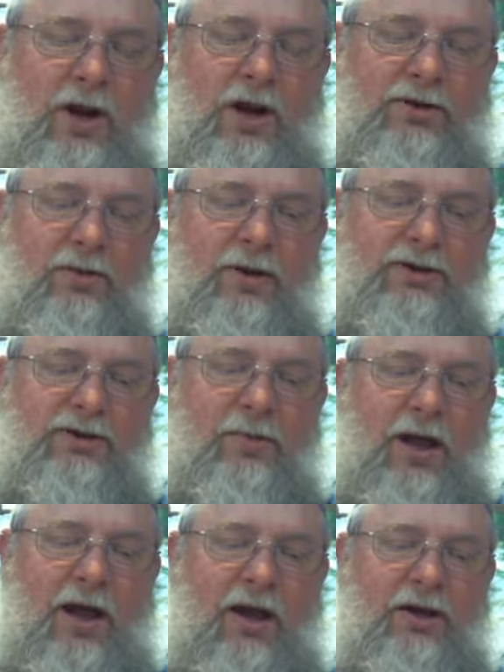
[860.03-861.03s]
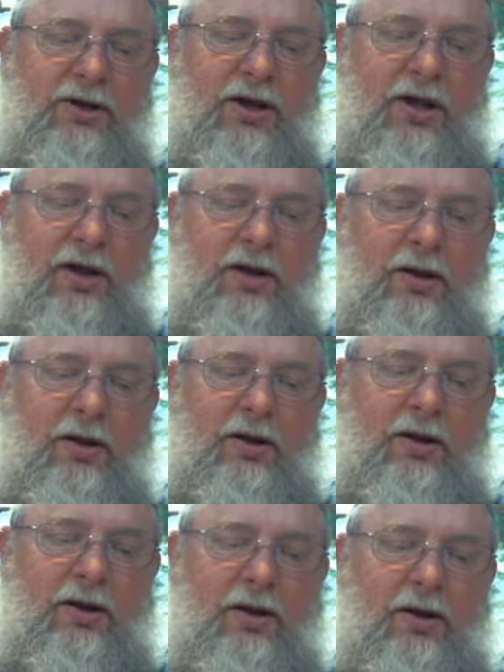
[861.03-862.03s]
And it's going to be so bad that
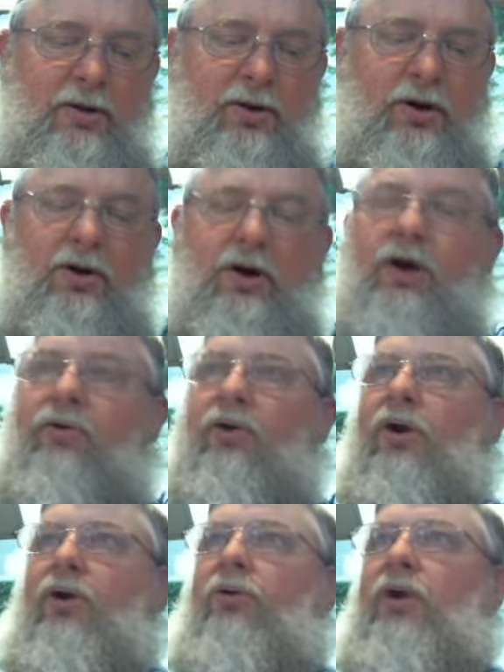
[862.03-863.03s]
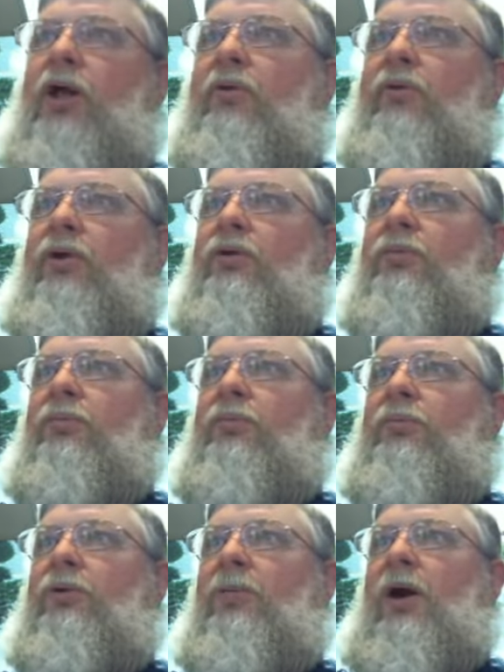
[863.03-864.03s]
they're going to run out of room
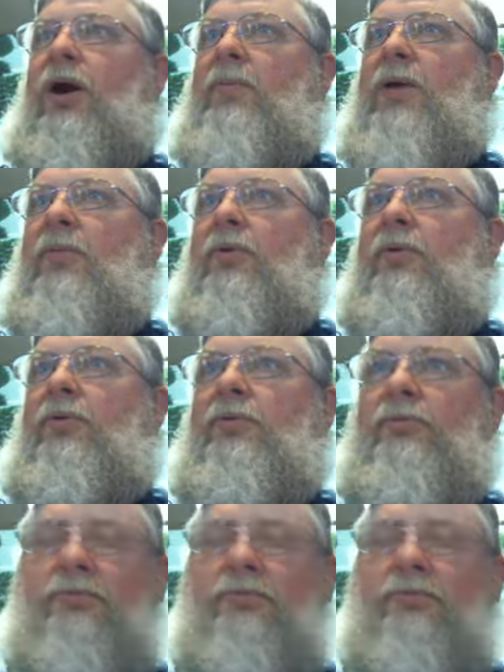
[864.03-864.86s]
to bury people.